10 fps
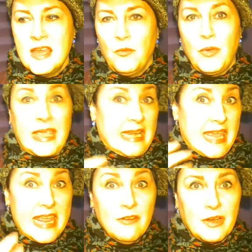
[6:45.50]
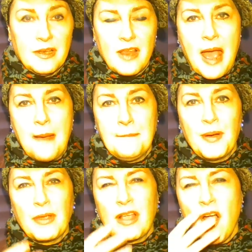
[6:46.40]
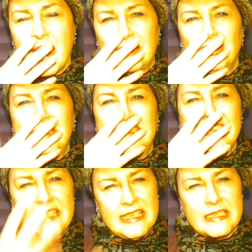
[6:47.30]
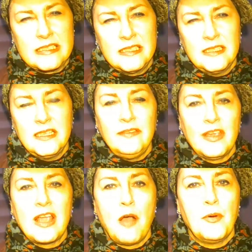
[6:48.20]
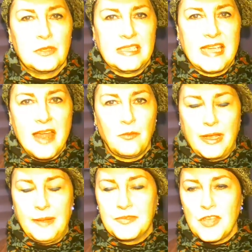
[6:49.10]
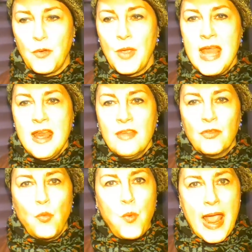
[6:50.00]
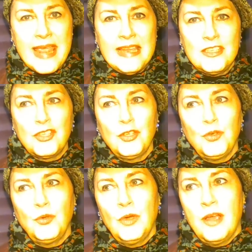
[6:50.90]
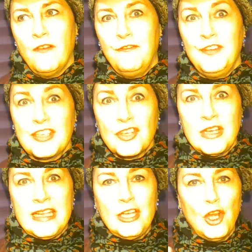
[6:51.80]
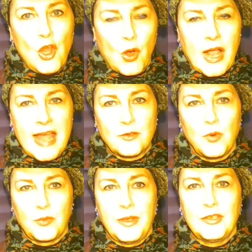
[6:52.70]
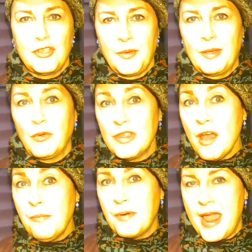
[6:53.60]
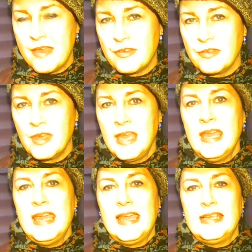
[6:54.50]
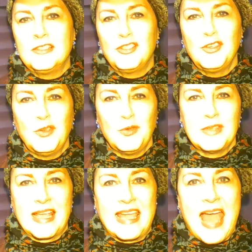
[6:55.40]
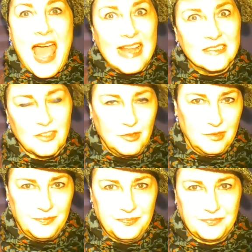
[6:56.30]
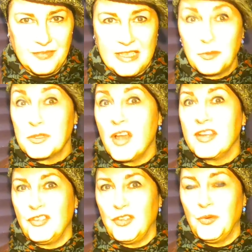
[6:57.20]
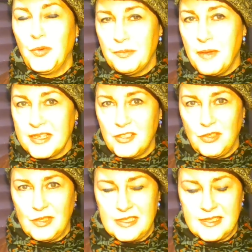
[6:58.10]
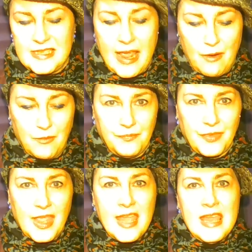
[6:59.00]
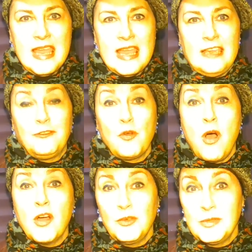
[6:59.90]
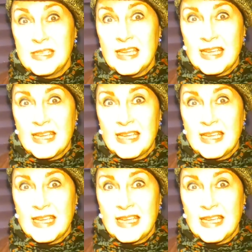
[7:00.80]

We can hear it, but we can't actually see it leaving our body, can we? So the way to visually look at what we're doing with our breath is to use a candle. That's what I do with my students. Now, if you are using a